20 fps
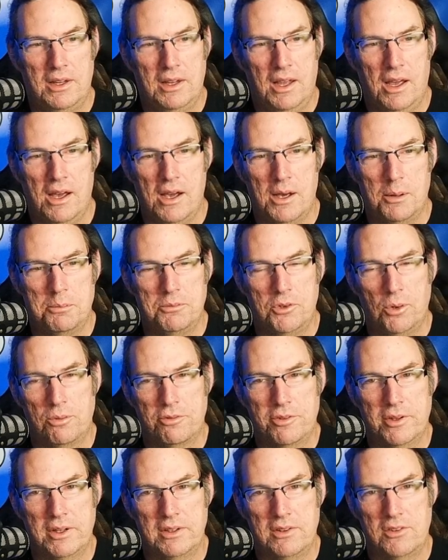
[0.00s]
Don't
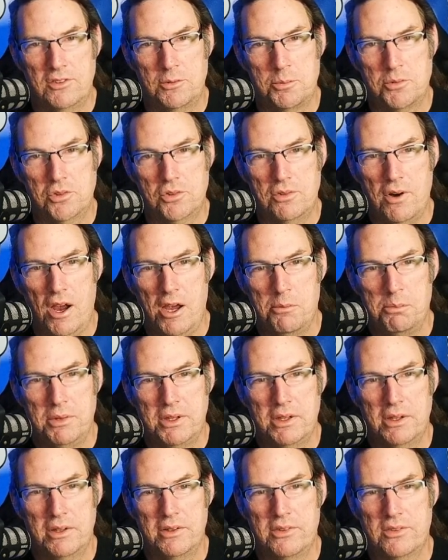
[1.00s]
forget to subscribe,
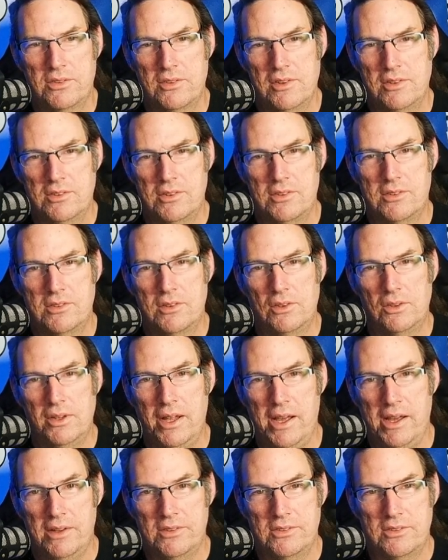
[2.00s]
because this is the
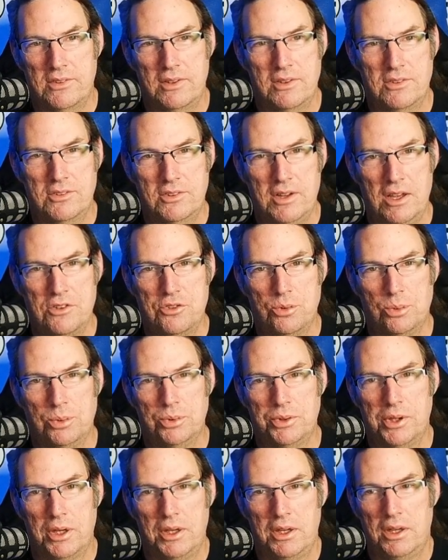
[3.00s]
last
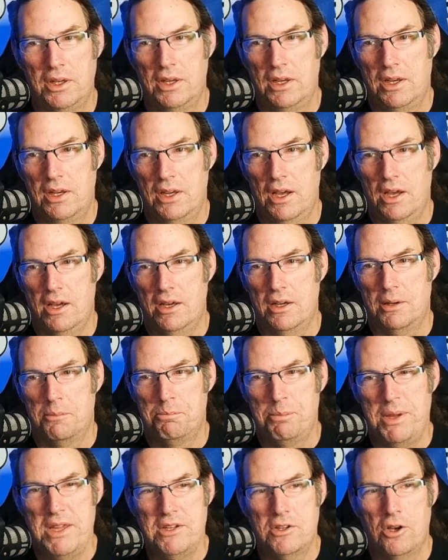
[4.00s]
scheduled
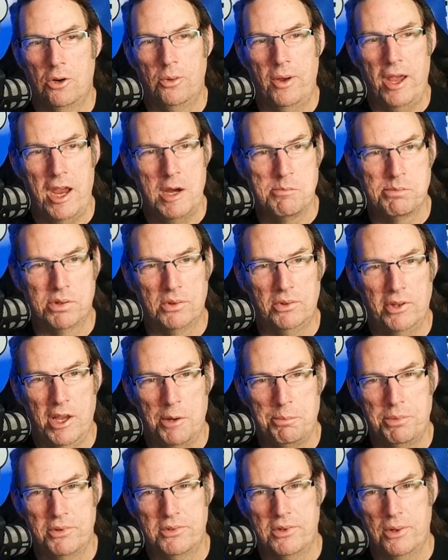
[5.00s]
Pico-8pril
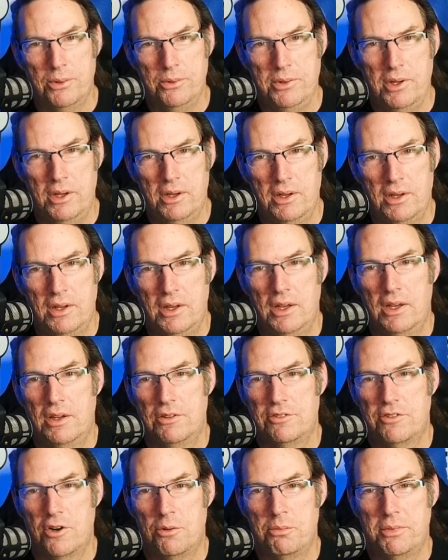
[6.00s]
episode.
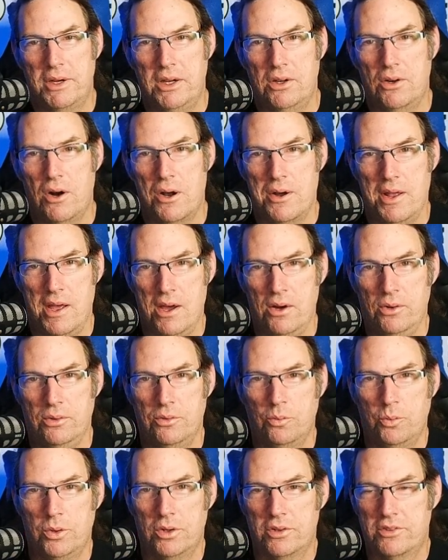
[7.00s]
From here on out,
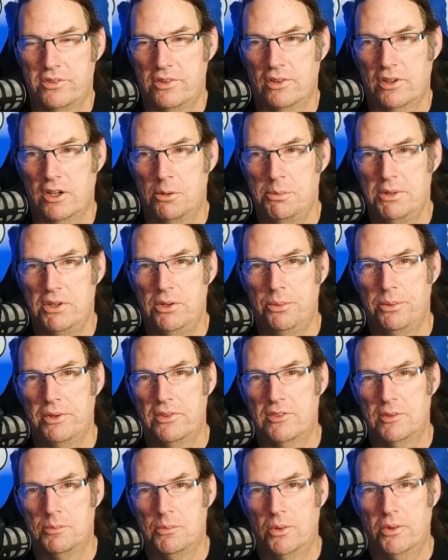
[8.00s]
we are still going to be doing
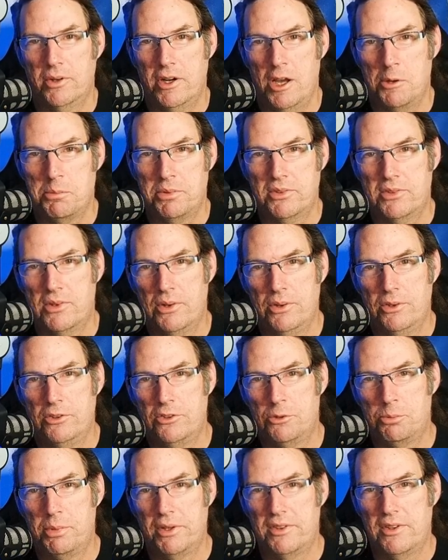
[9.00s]
some more
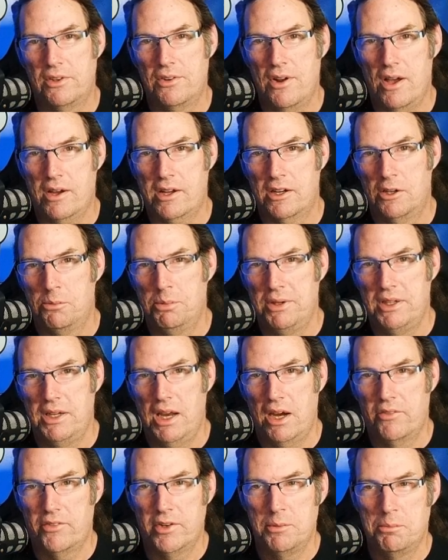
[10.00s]
episodes, but they're not going to be
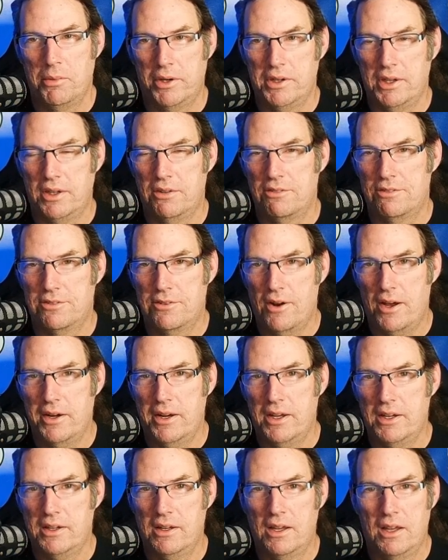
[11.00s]
every Monday and
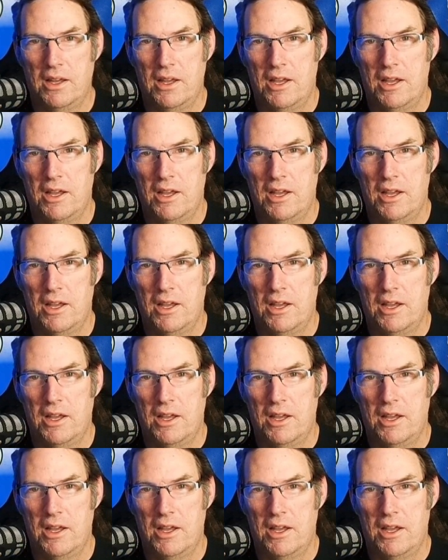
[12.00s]
Friday.